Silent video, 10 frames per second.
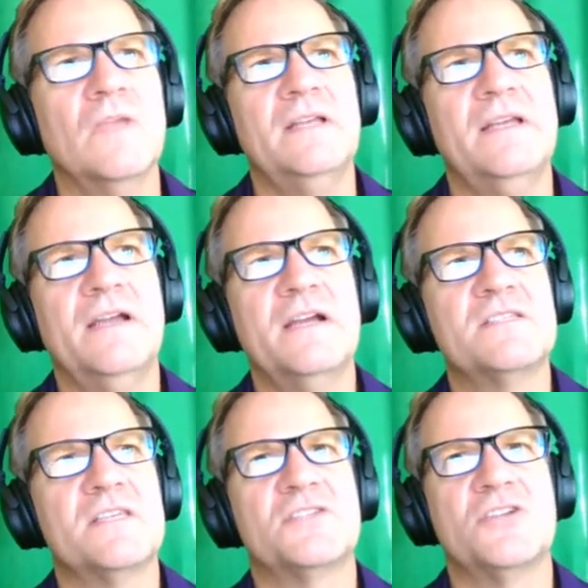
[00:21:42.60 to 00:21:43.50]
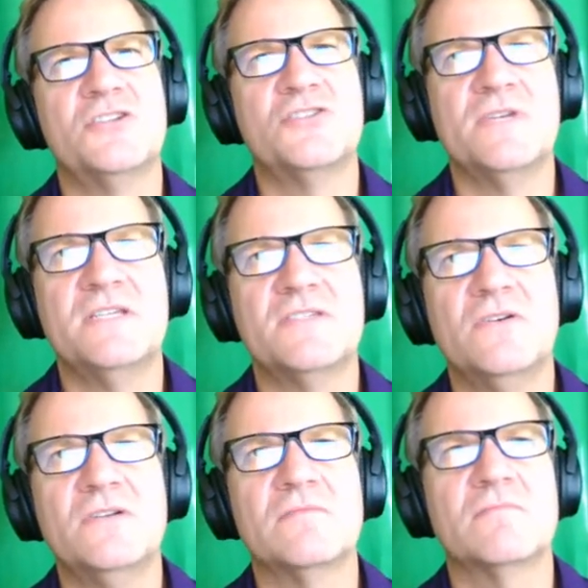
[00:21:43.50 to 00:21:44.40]
Now here's a search
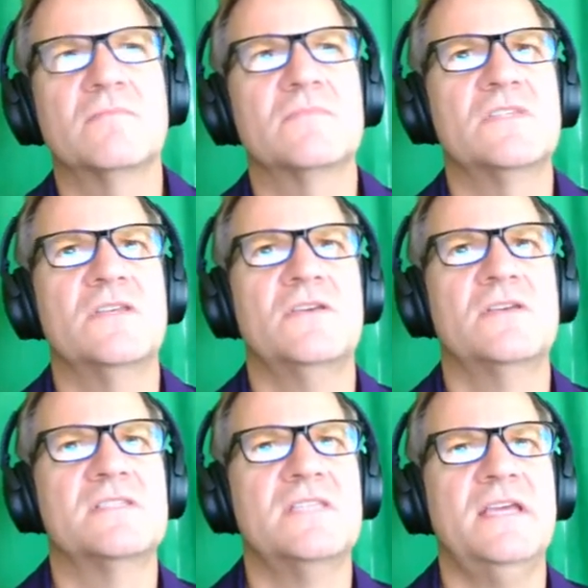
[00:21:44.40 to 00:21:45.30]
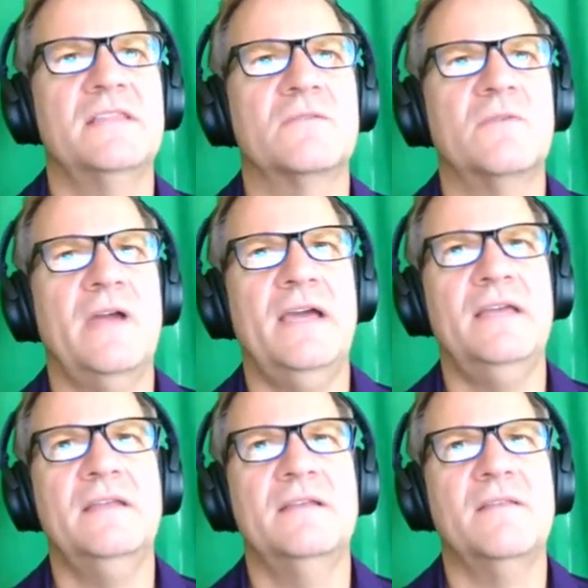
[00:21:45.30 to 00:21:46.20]
result. So you can see in the
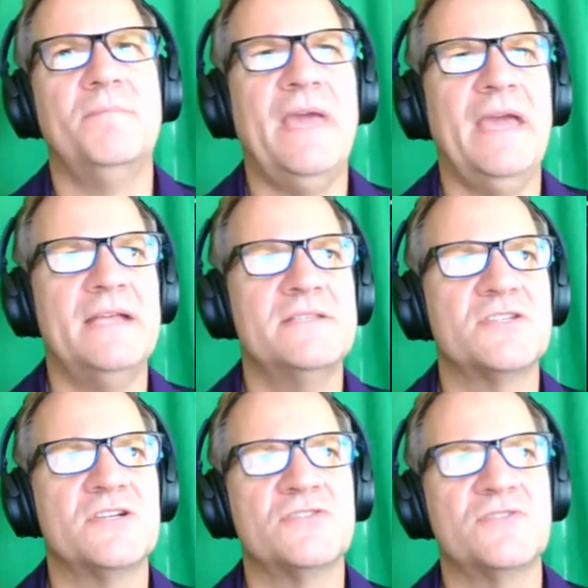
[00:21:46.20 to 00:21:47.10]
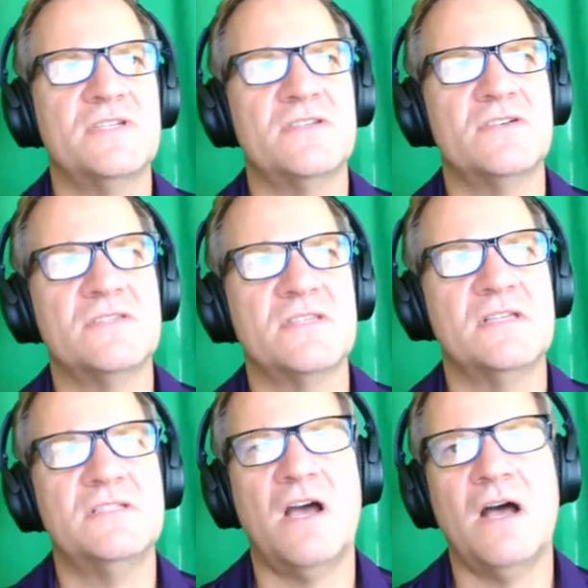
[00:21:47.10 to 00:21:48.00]
red, the paid search results in the
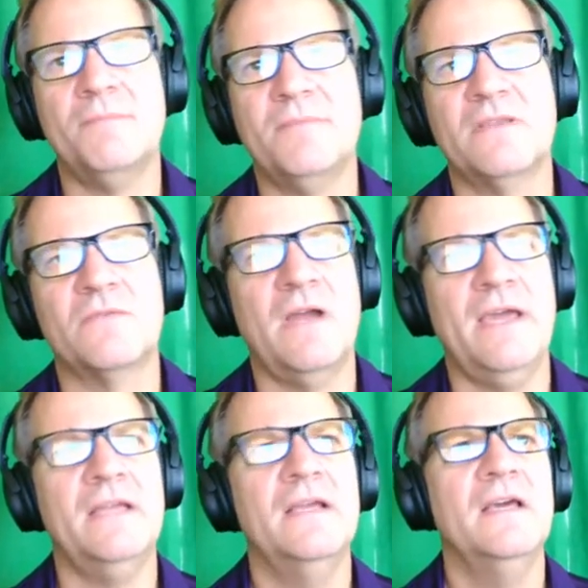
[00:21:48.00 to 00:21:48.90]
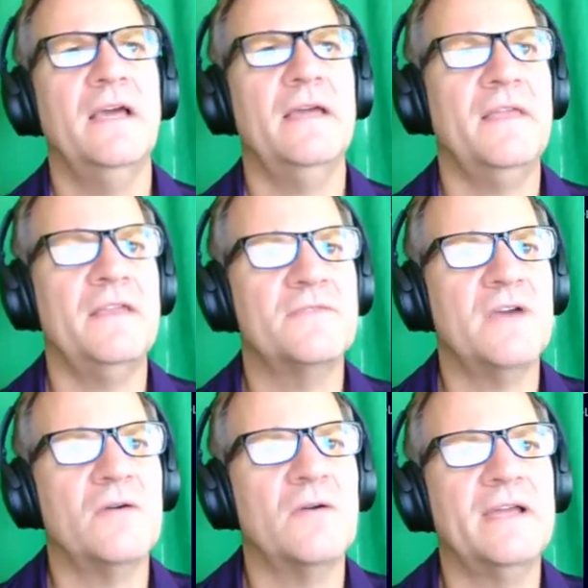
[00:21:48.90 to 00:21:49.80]
top and the right, and then you've
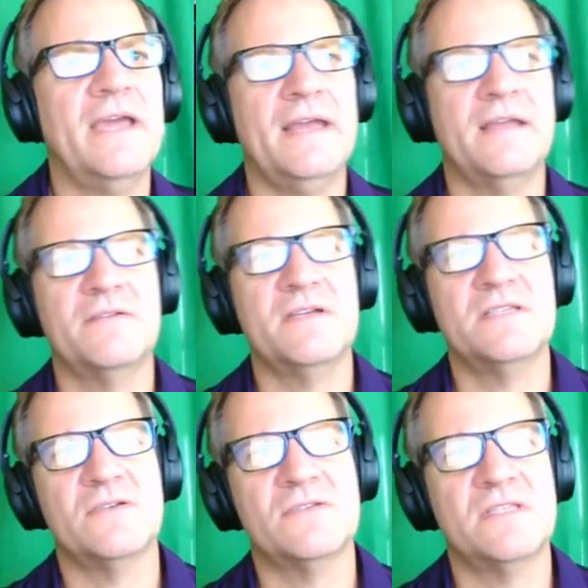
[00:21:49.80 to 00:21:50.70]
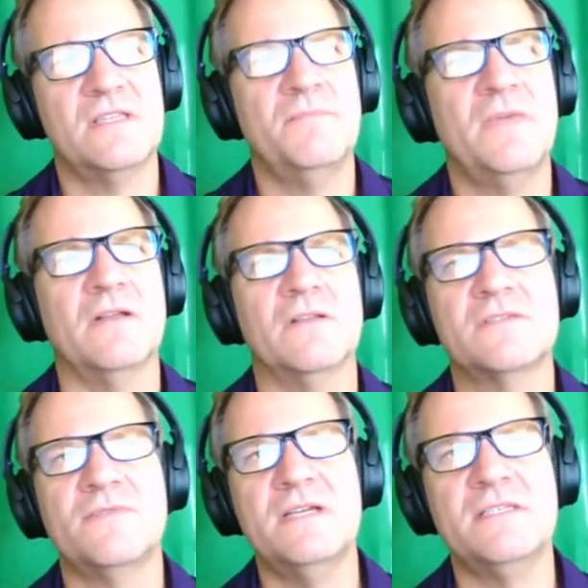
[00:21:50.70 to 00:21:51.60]
got organic results in the middle.
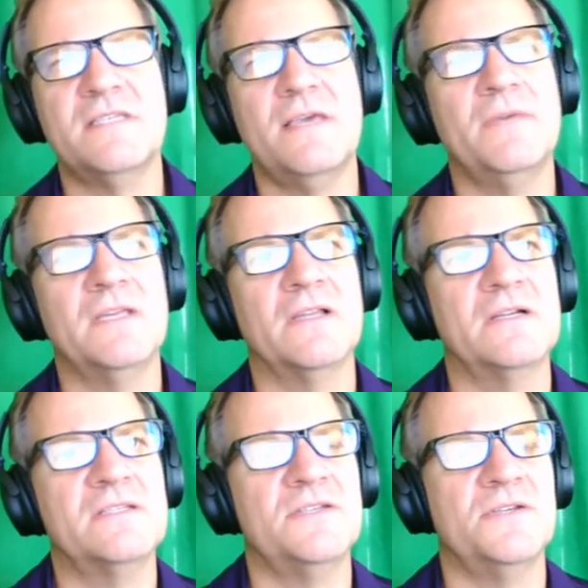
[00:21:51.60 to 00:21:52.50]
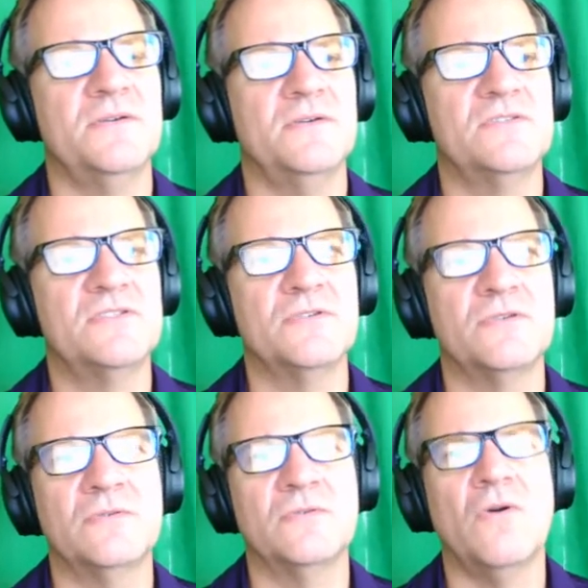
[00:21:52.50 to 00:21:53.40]
It's very similar
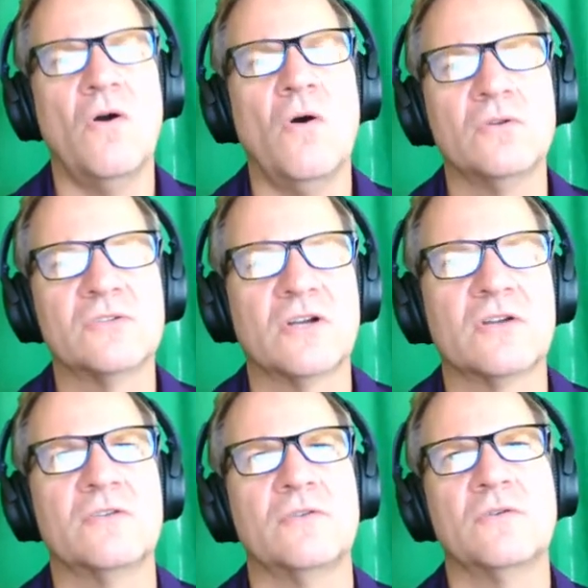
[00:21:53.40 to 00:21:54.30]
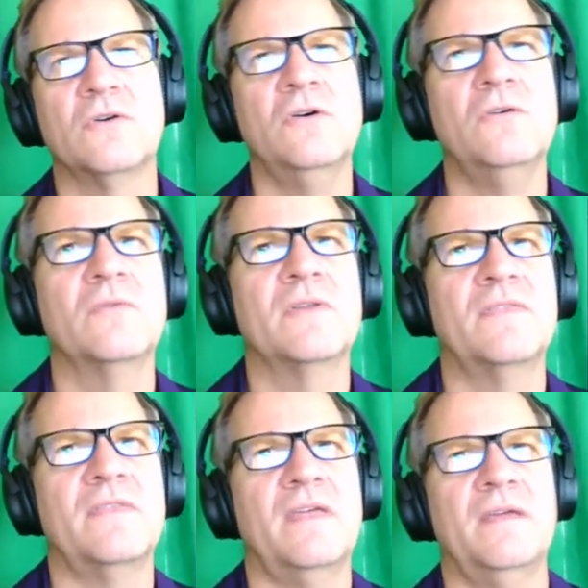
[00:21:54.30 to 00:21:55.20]
to older Google with
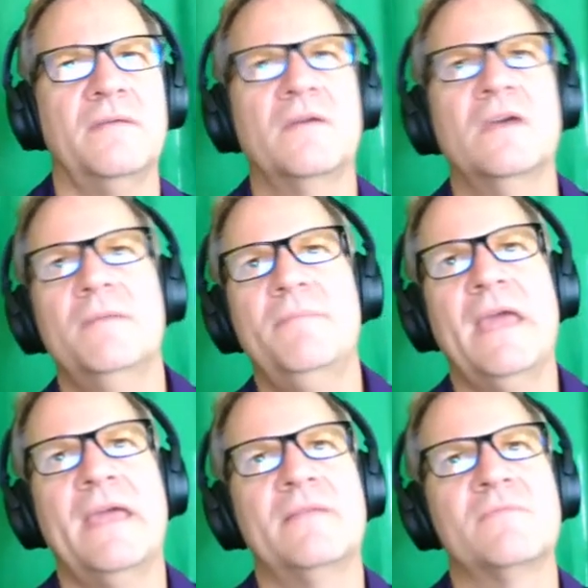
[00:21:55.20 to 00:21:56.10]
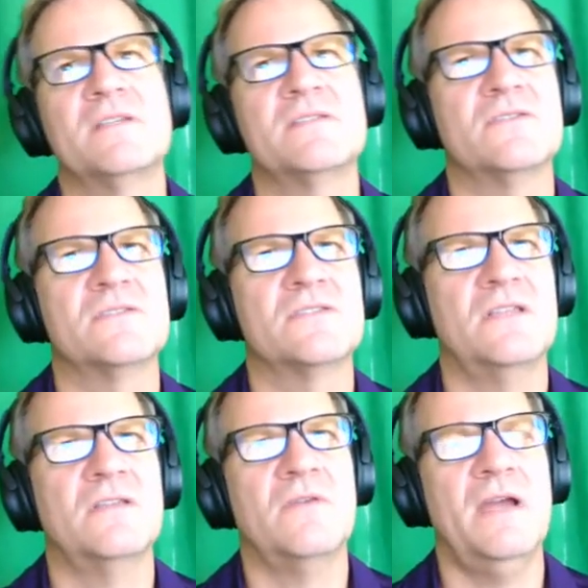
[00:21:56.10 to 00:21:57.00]
the paid results
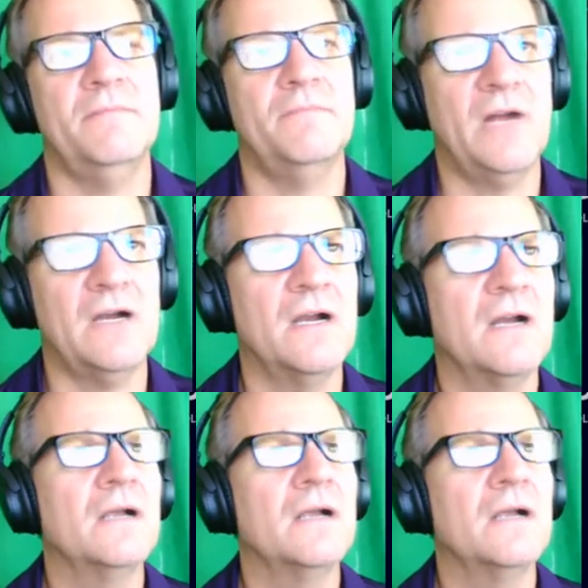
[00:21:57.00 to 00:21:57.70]
on the right bar.